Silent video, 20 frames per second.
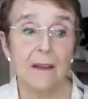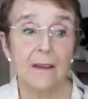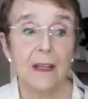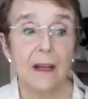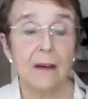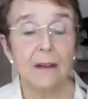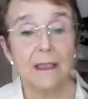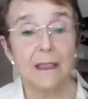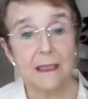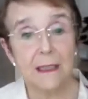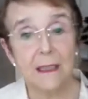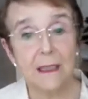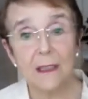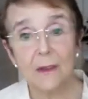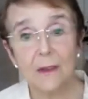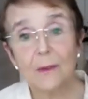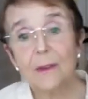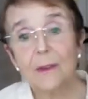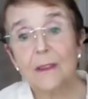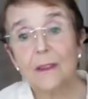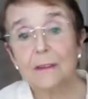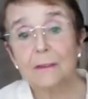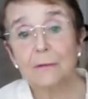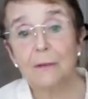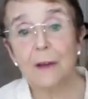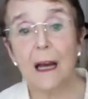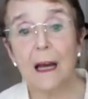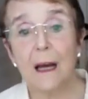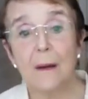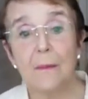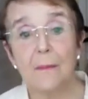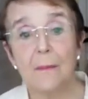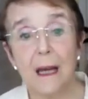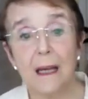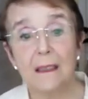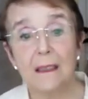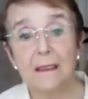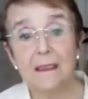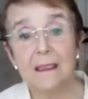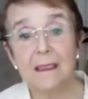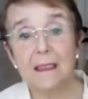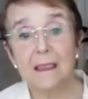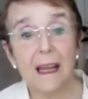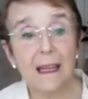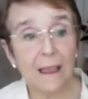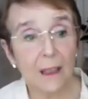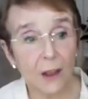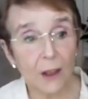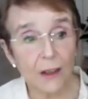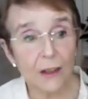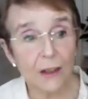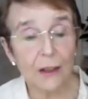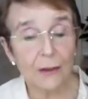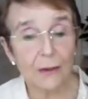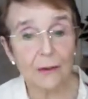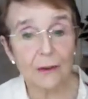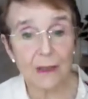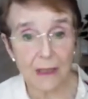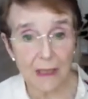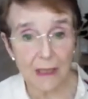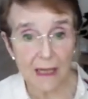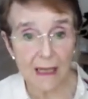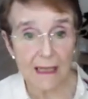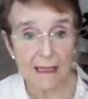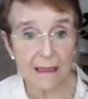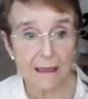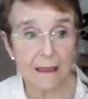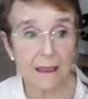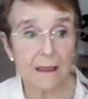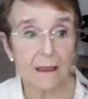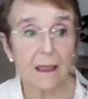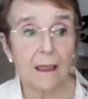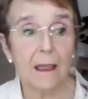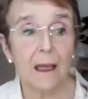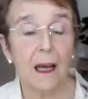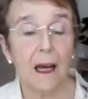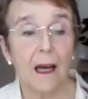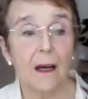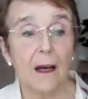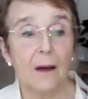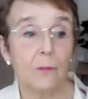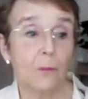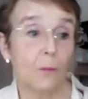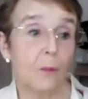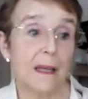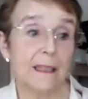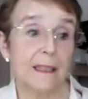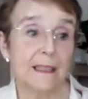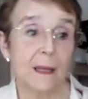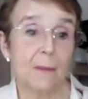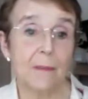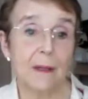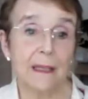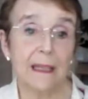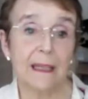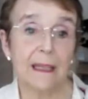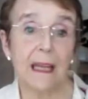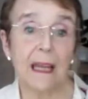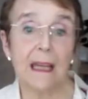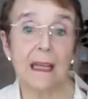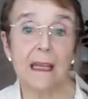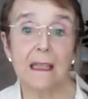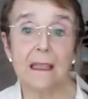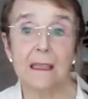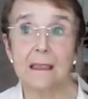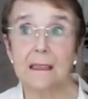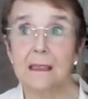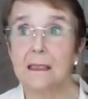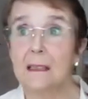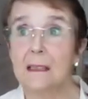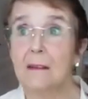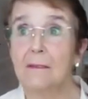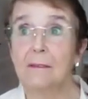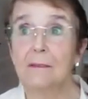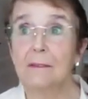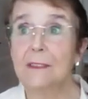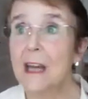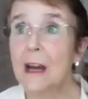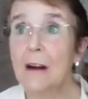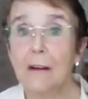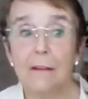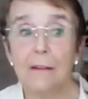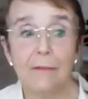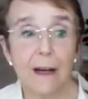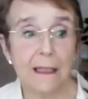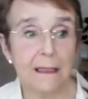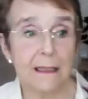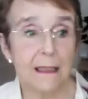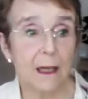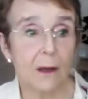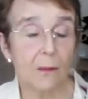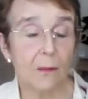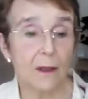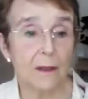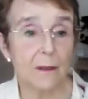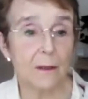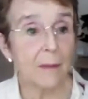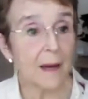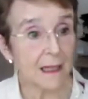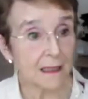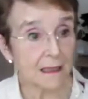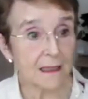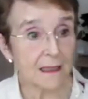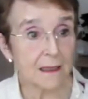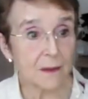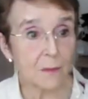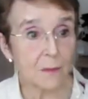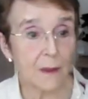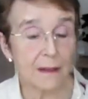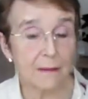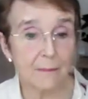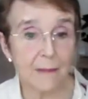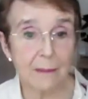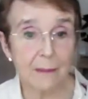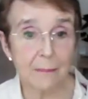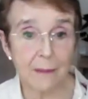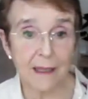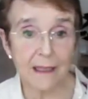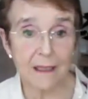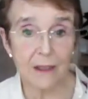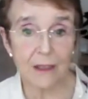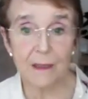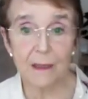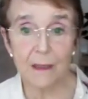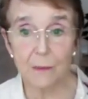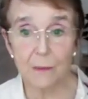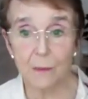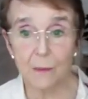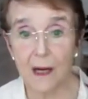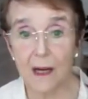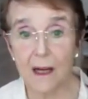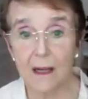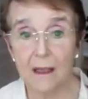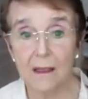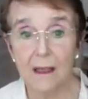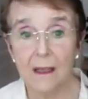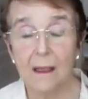There is the sort of um, psychological side uh, where somebody is terrified to go on a bus, as one of my patients were